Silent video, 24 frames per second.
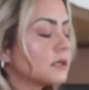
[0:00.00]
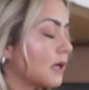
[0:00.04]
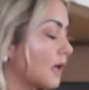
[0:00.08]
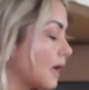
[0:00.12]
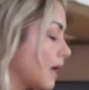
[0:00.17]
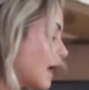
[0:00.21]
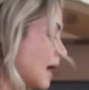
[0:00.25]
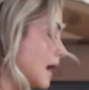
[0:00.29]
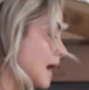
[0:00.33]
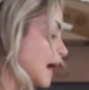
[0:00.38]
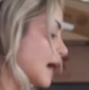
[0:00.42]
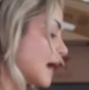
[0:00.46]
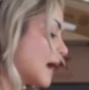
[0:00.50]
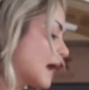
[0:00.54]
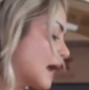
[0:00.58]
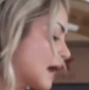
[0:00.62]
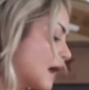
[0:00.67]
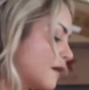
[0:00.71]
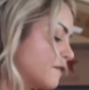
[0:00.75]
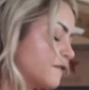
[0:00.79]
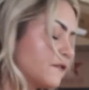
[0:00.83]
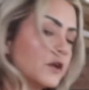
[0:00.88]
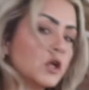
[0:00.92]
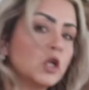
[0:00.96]
and I
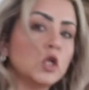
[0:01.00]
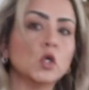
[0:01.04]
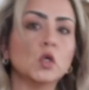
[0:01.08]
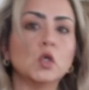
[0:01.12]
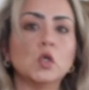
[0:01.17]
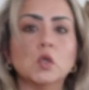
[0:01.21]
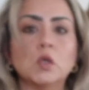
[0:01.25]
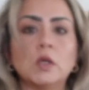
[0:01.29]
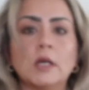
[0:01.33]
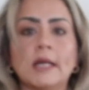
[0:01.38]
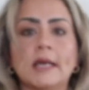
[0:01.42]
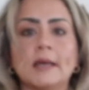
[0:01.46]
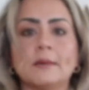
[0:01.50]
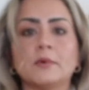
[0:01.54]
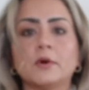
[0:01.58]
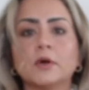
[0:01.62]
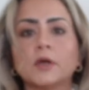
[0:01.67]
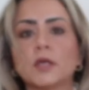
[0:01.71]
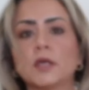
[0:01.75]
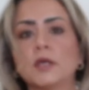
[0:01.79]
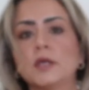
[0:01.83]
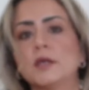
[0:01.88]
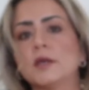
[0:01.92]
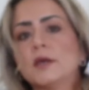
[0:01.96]
have
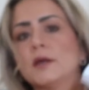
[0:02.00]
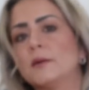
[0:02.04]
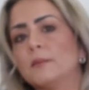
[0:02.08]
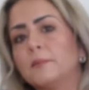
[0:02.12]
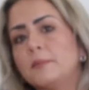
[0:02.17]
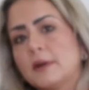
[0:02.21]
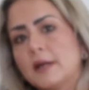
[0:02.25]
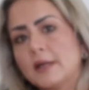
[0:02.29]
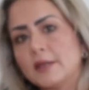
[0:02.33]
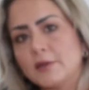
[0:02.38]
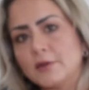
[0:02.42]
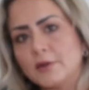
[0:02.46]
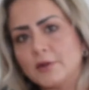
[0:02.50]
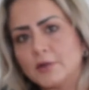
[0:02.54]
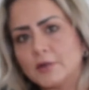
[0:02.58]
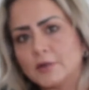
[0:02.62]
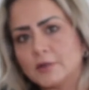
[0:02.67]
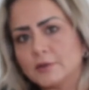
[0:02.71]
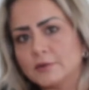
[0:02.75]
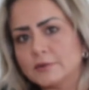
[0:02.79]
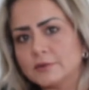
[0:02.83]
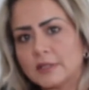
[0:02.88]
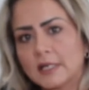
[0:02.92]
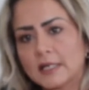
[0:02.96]
Lululemon here, but you
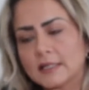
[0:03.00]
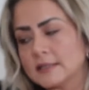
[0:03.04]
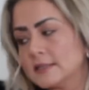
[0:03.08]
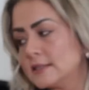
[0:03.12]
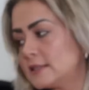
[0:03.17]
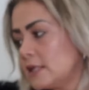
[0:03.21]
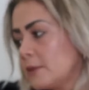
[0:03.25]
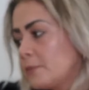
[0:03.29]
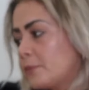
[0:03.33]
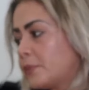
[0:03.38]
know, that is a